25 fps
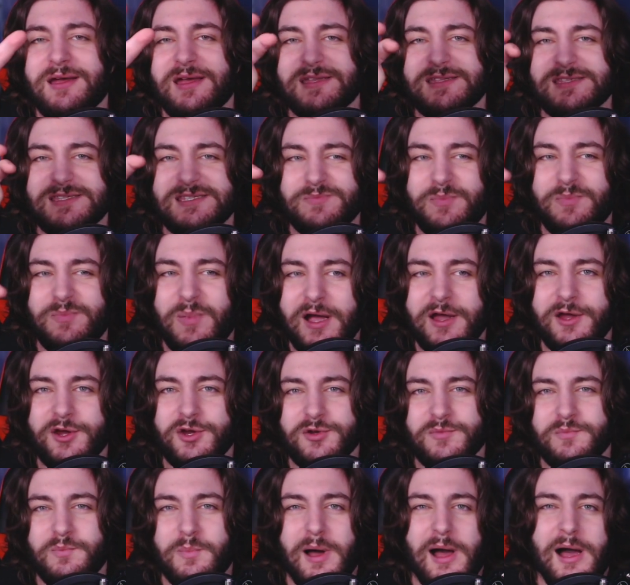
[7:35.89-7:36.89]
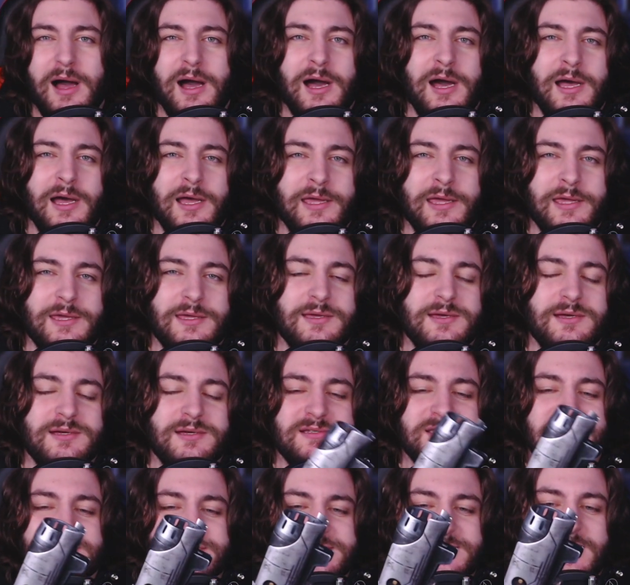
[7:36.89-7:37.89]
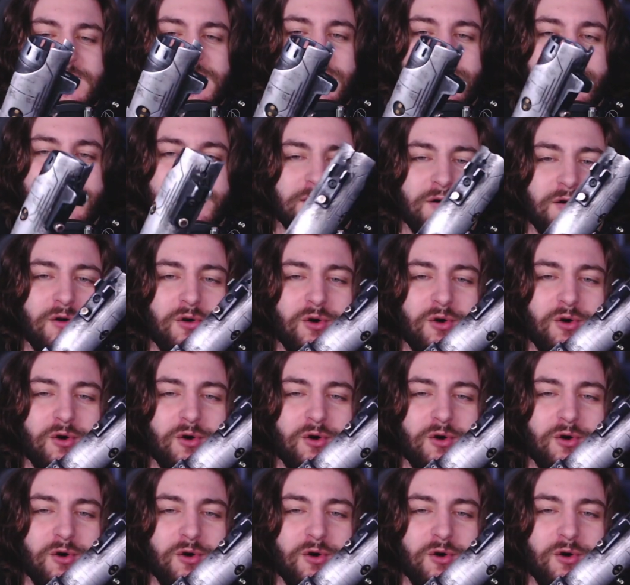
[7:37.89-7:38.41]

inspired by design